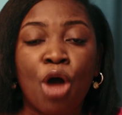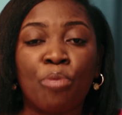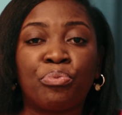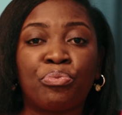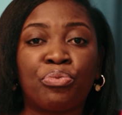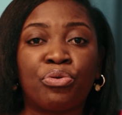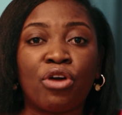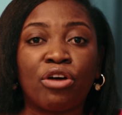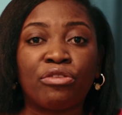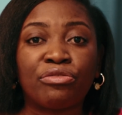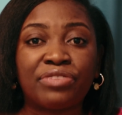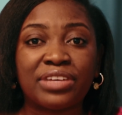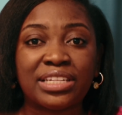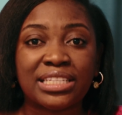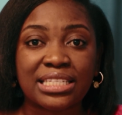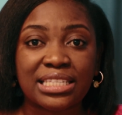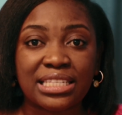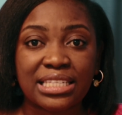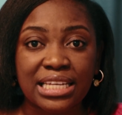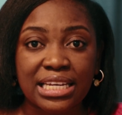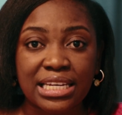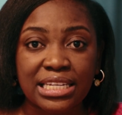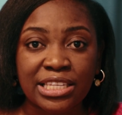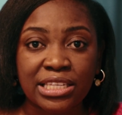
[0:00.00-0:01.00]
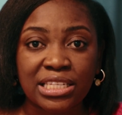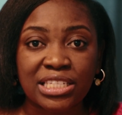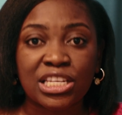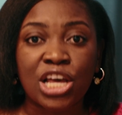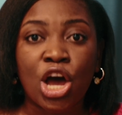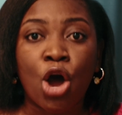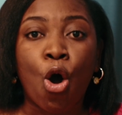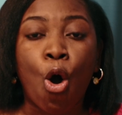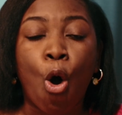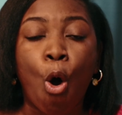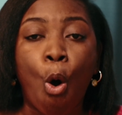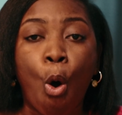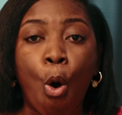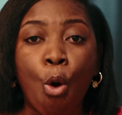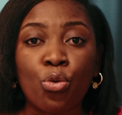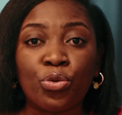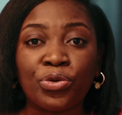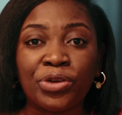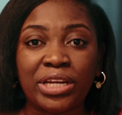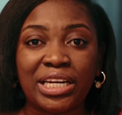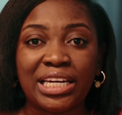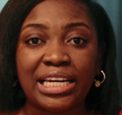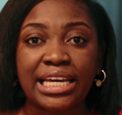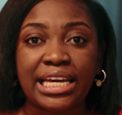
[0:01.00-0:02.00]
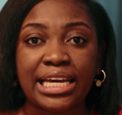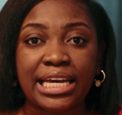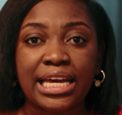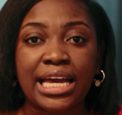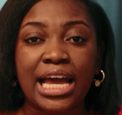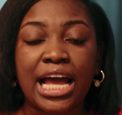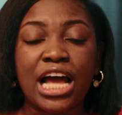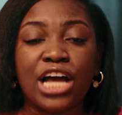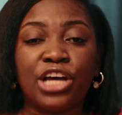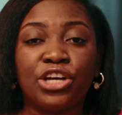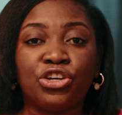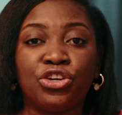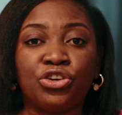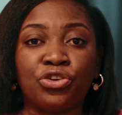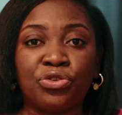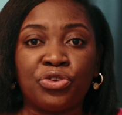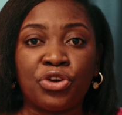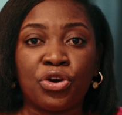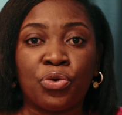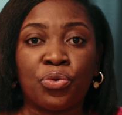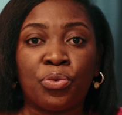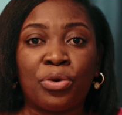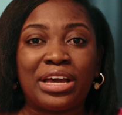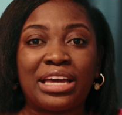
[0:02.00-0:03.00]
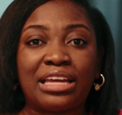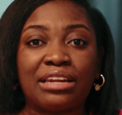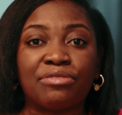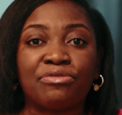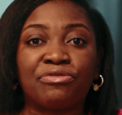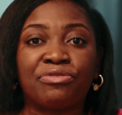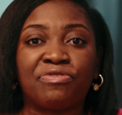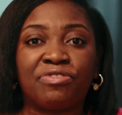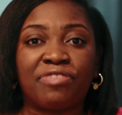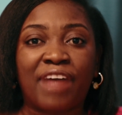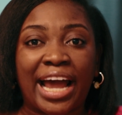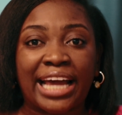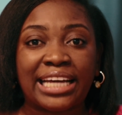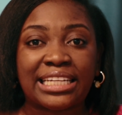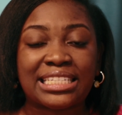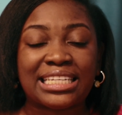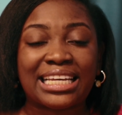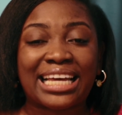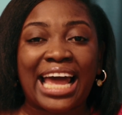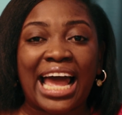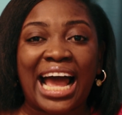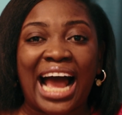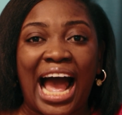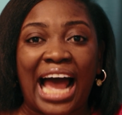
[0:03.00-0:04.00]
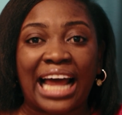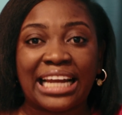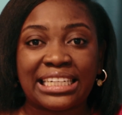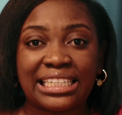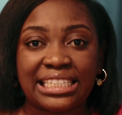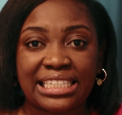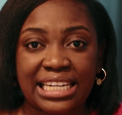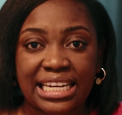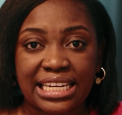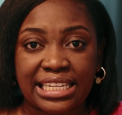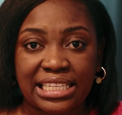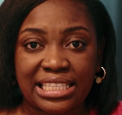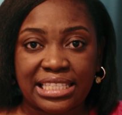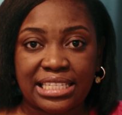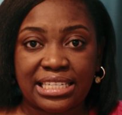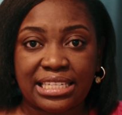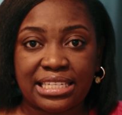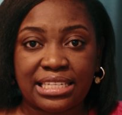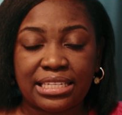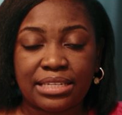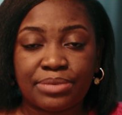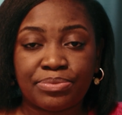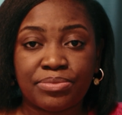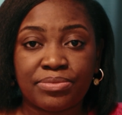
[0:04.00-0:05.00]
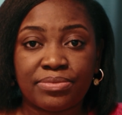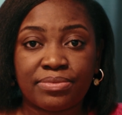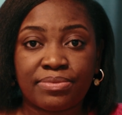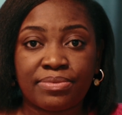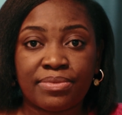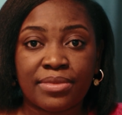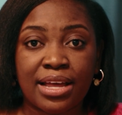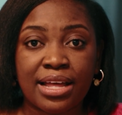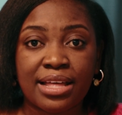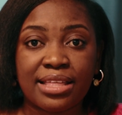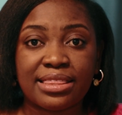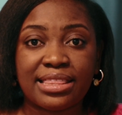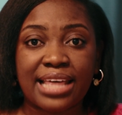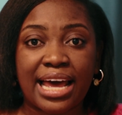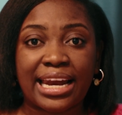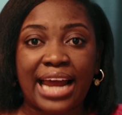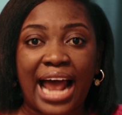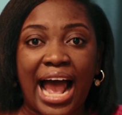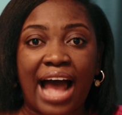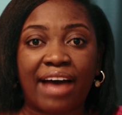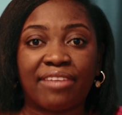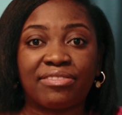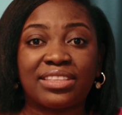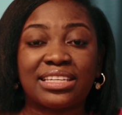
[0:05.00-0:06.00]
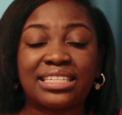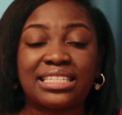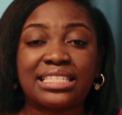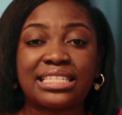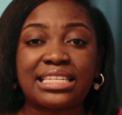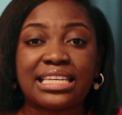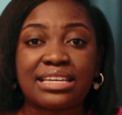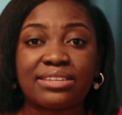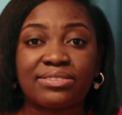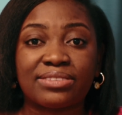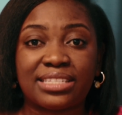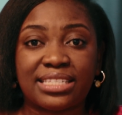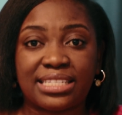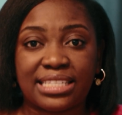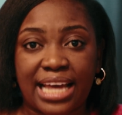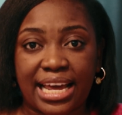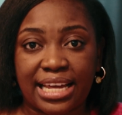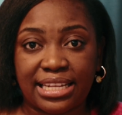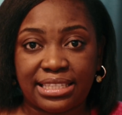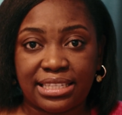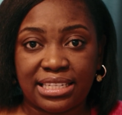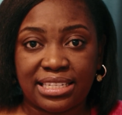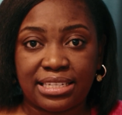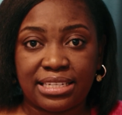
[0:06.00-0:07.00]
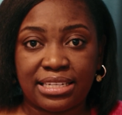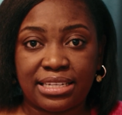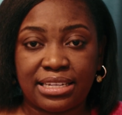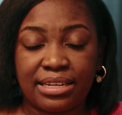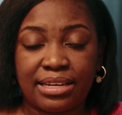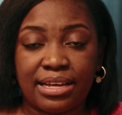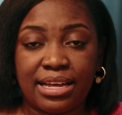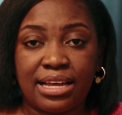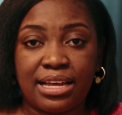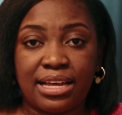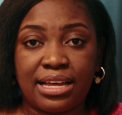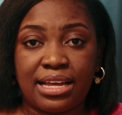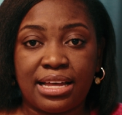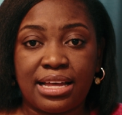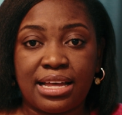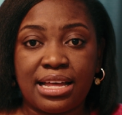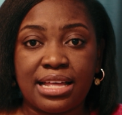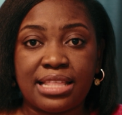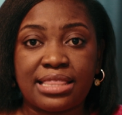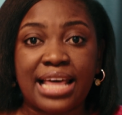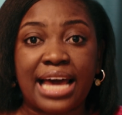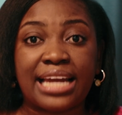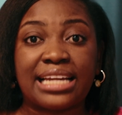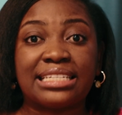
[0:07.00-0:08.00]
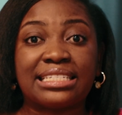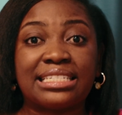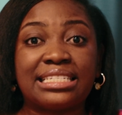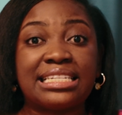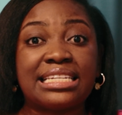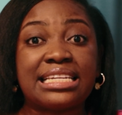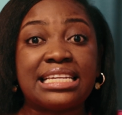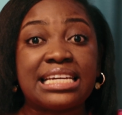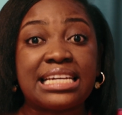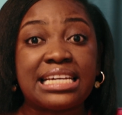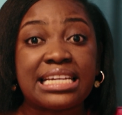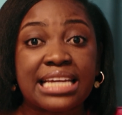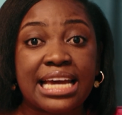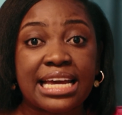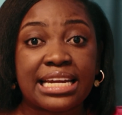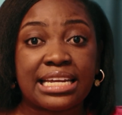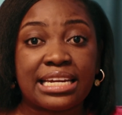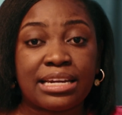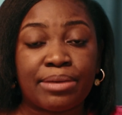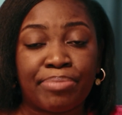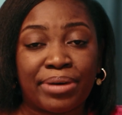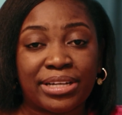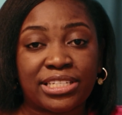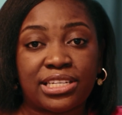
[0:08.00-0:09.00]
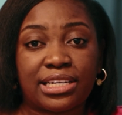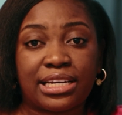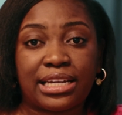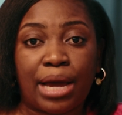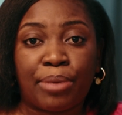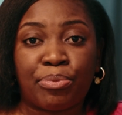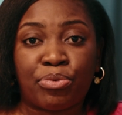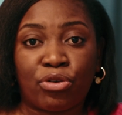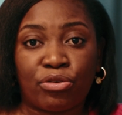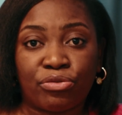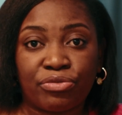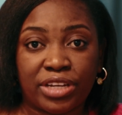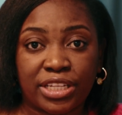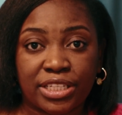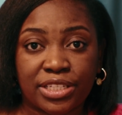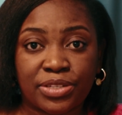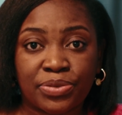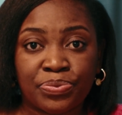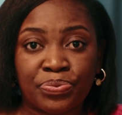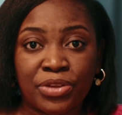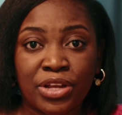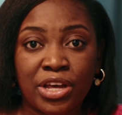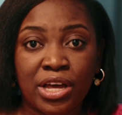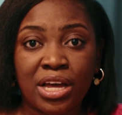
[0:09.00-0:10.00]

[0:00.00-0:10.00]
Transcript: Provinces only, invite candidates that have the skill set that is needed in a particular province.